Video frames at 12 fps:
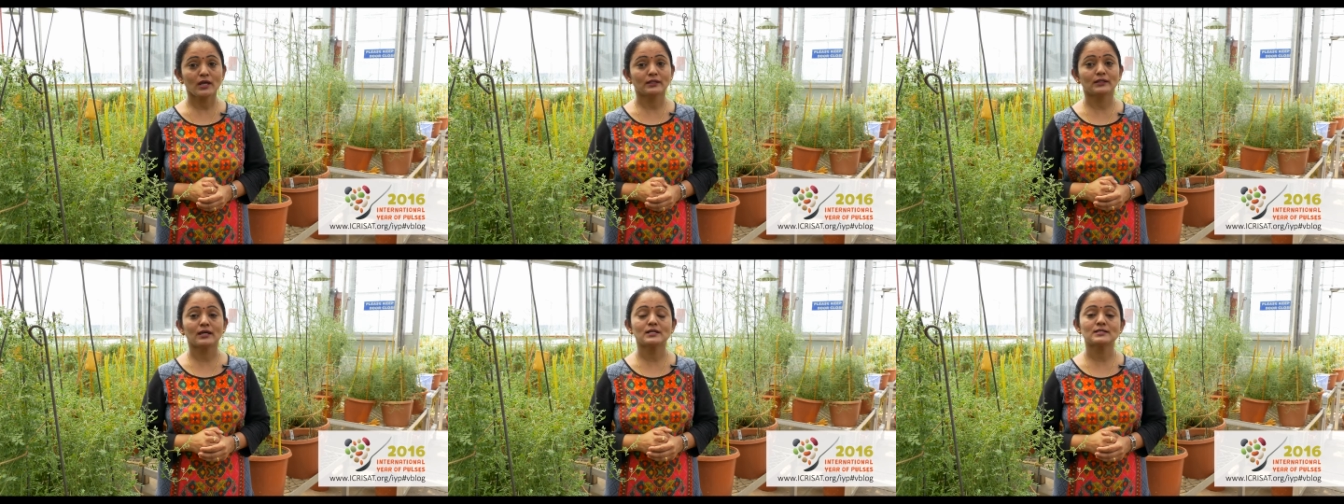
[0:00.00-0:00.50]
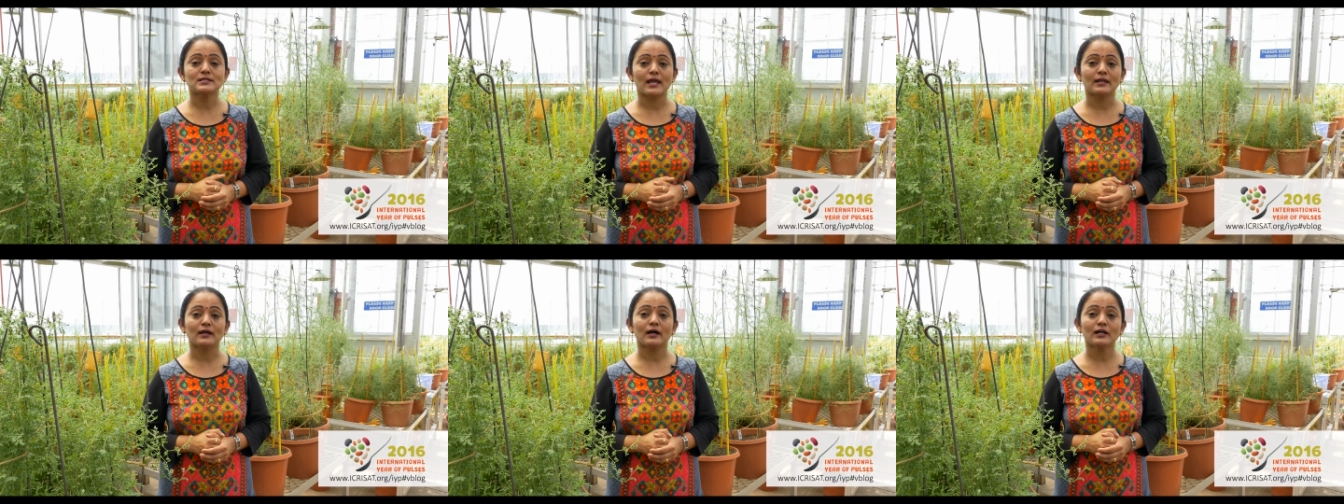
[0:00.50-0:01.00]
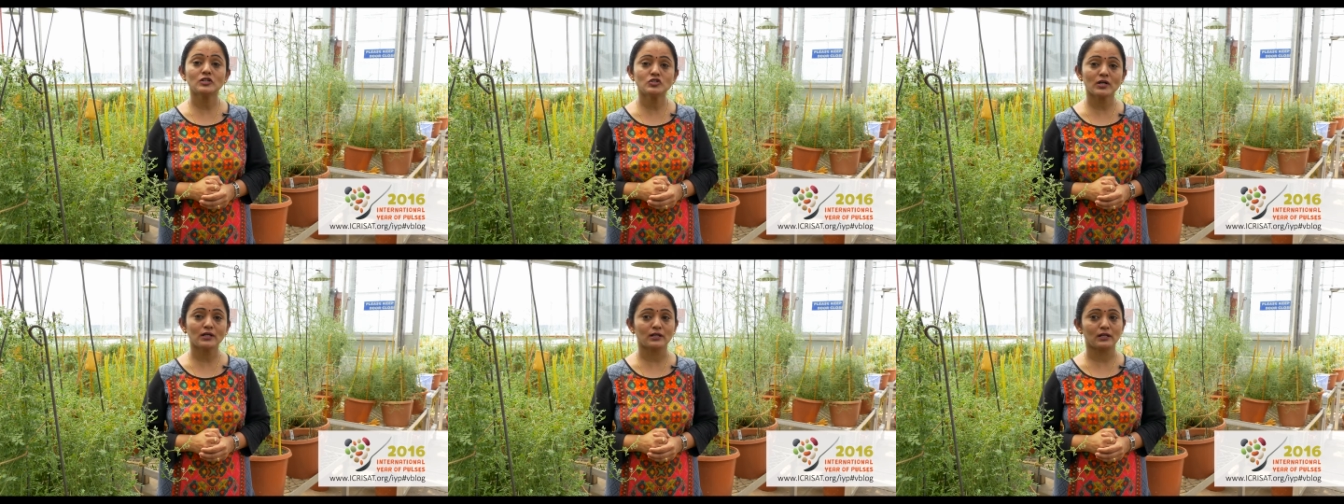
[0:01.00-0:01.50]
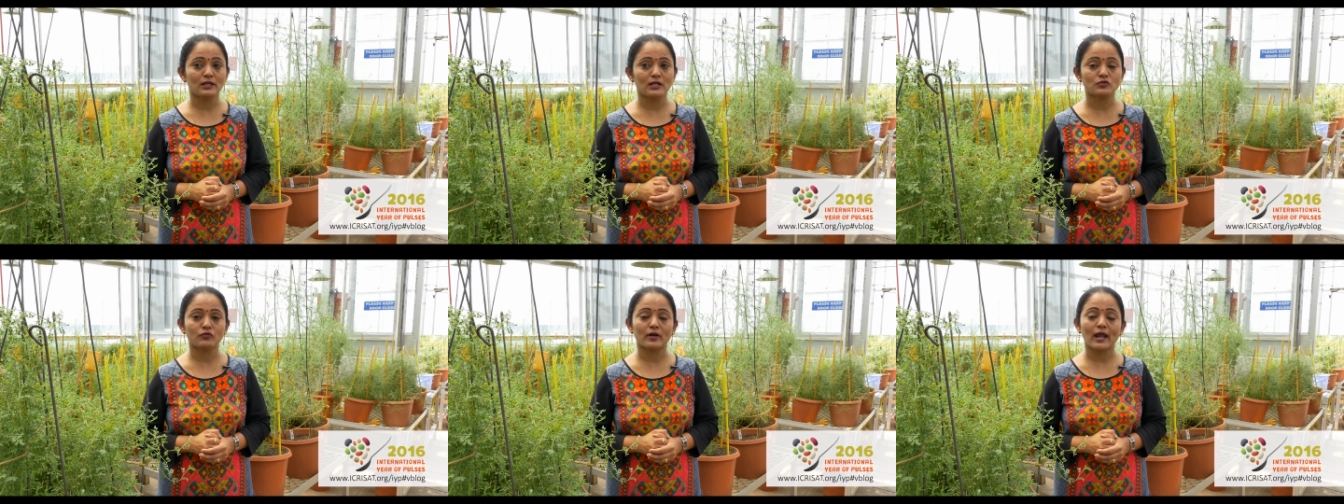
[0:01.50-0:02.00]
there is an urgent
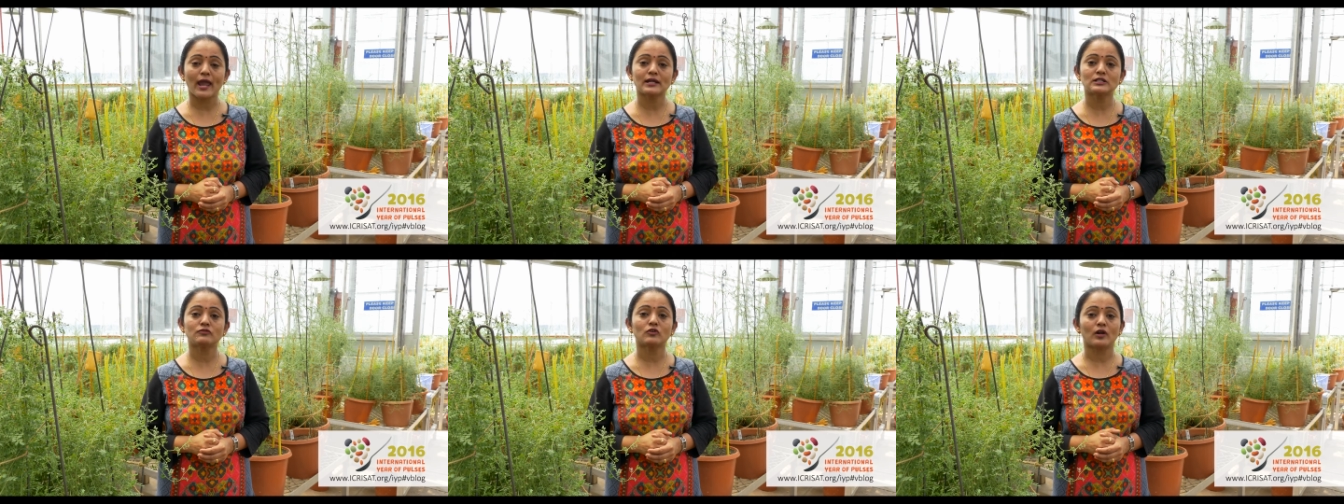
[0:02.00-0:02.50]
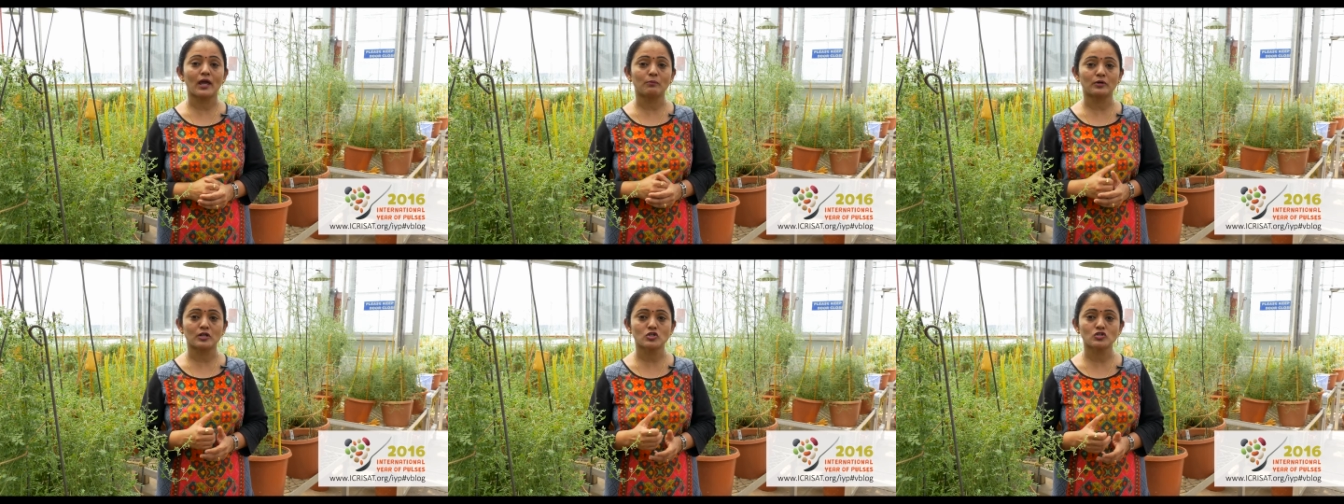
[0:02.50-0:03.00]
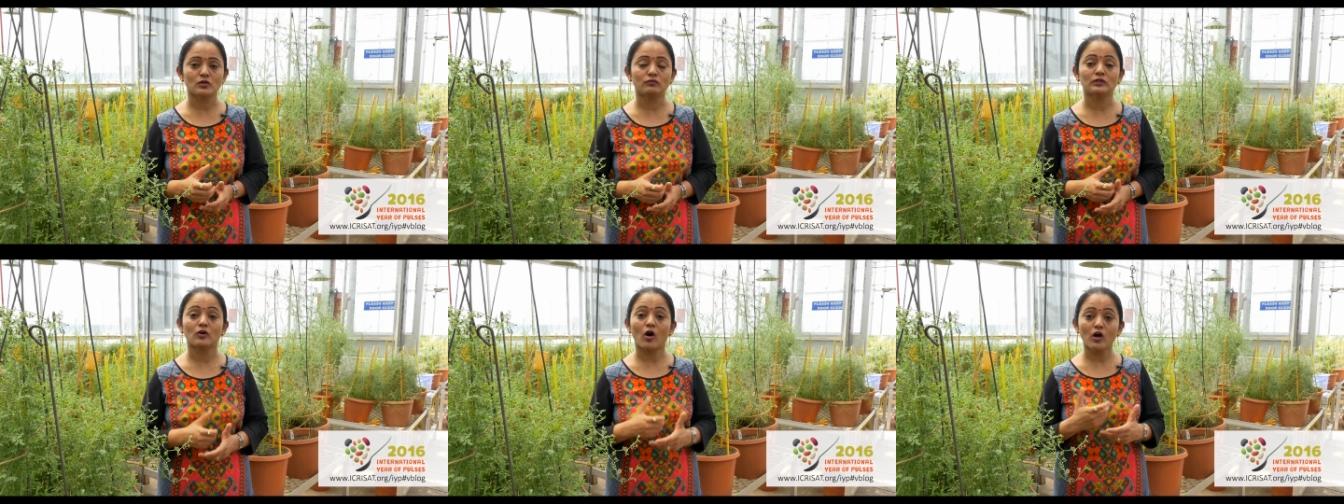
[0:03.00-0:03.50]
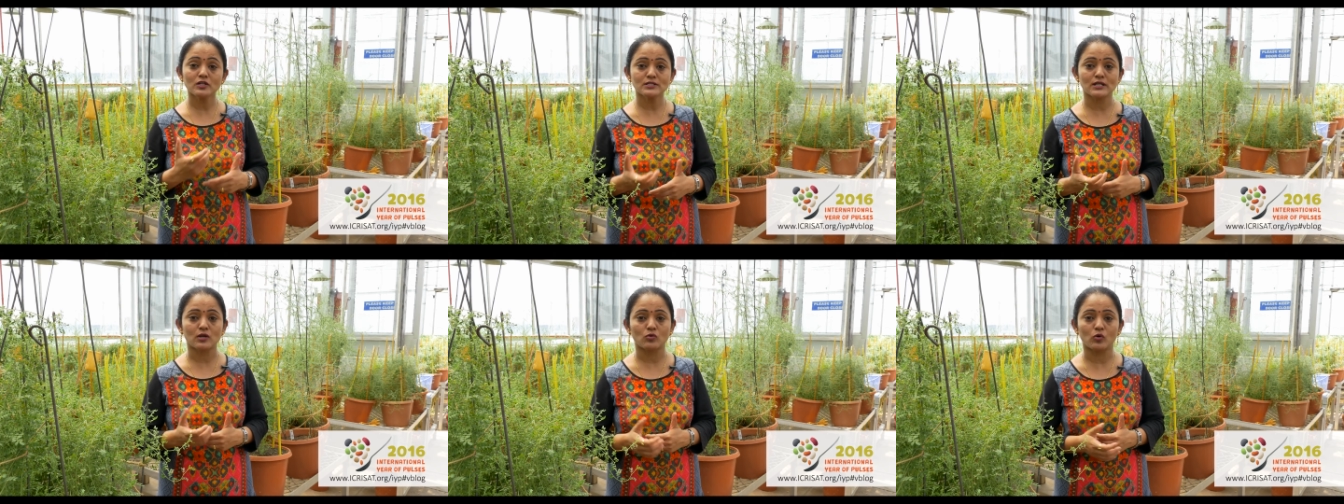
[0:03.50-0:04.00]
need for active collaboration with all
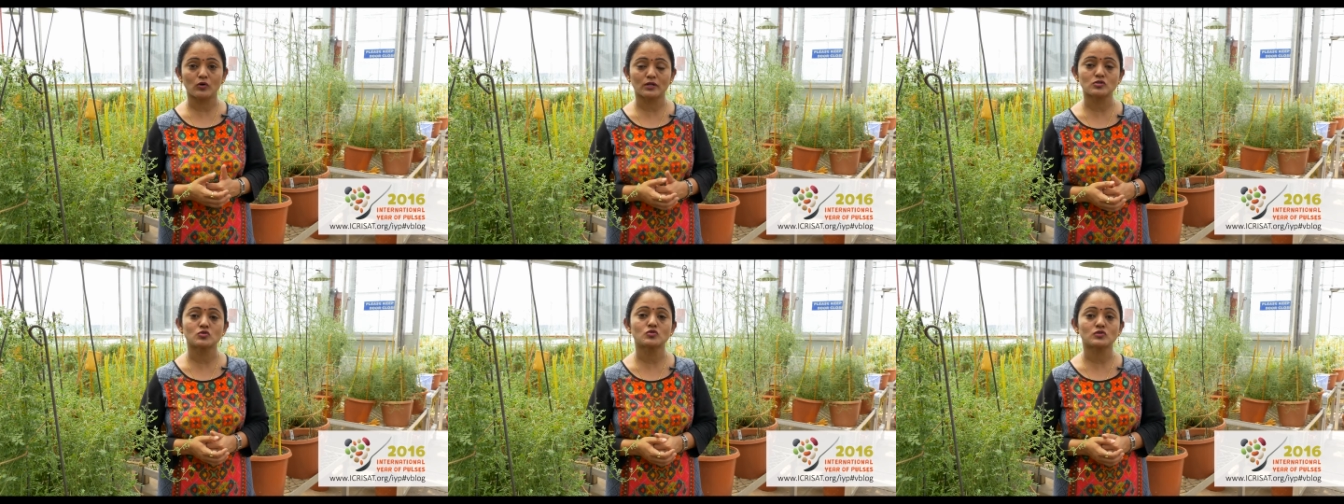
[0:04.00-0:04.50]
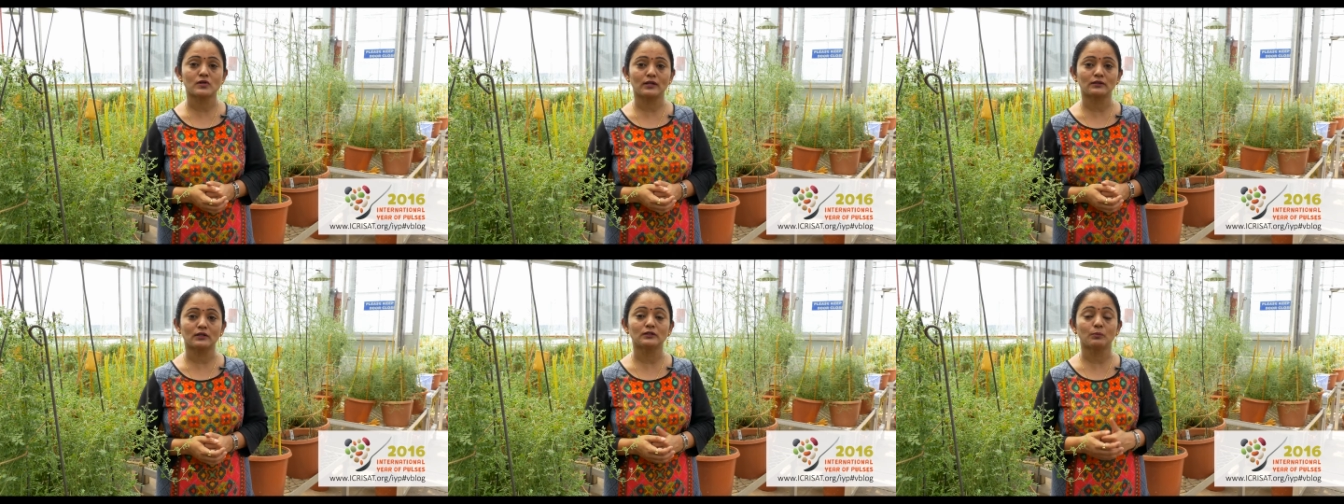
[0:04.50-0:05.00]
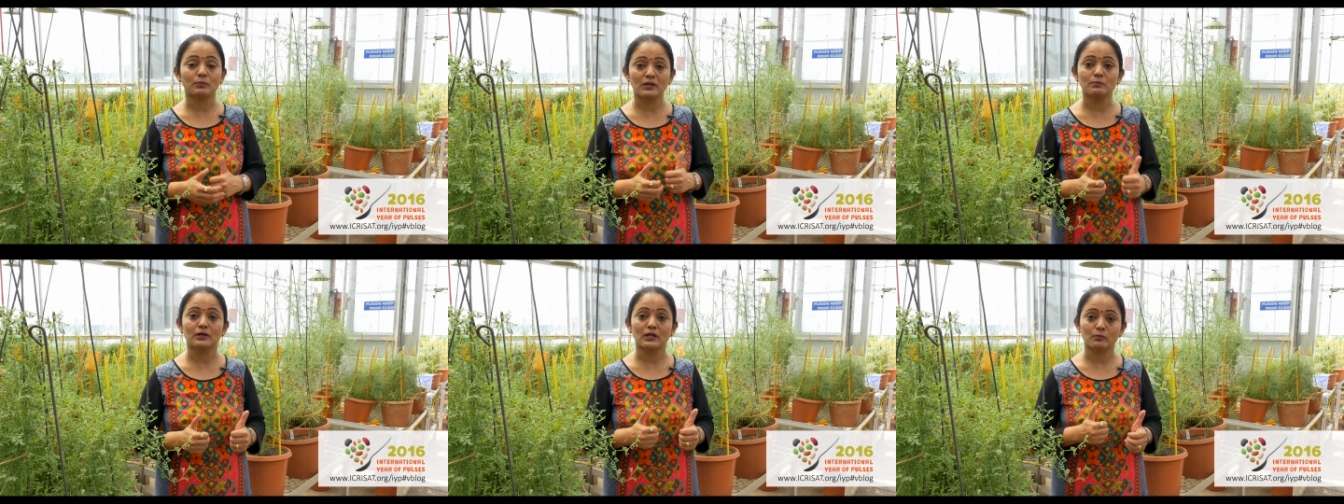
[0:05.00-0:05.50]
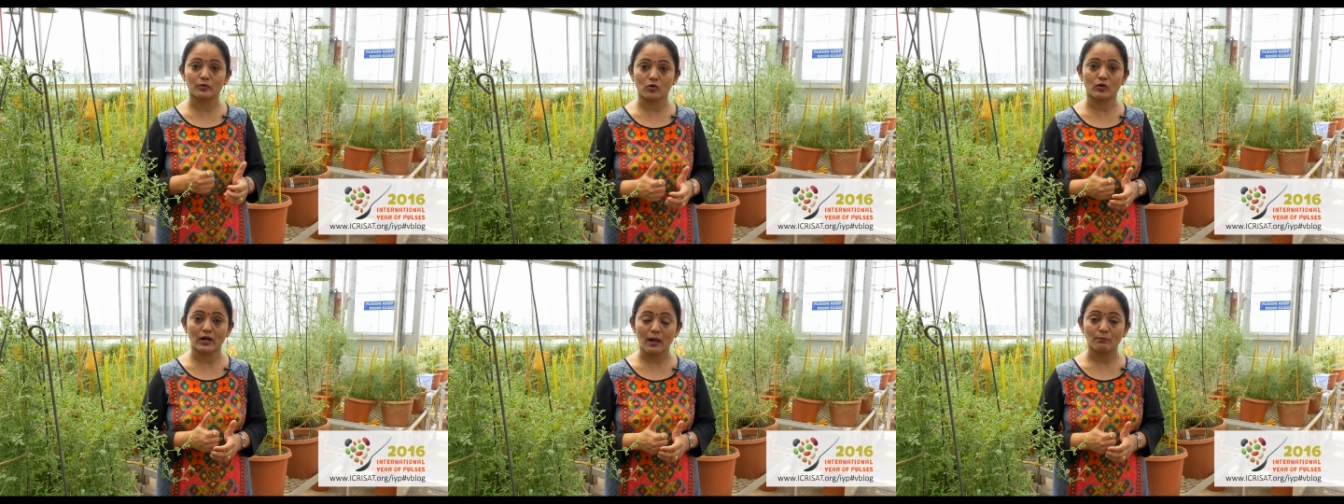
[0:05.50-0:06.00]
stakeholders to strengthen the pre-breeding
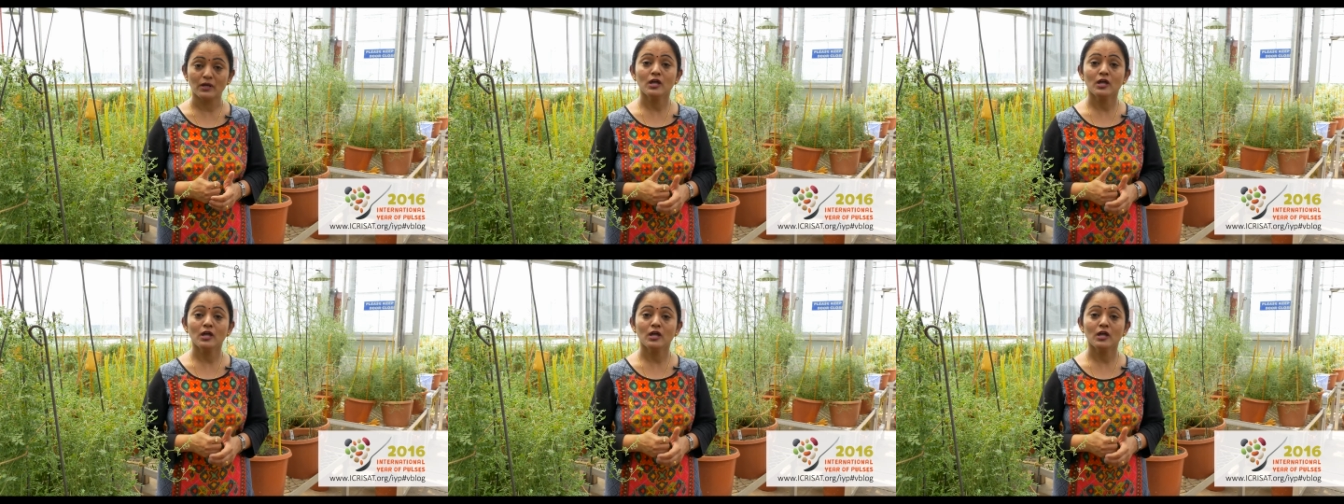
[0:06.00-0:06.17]
program,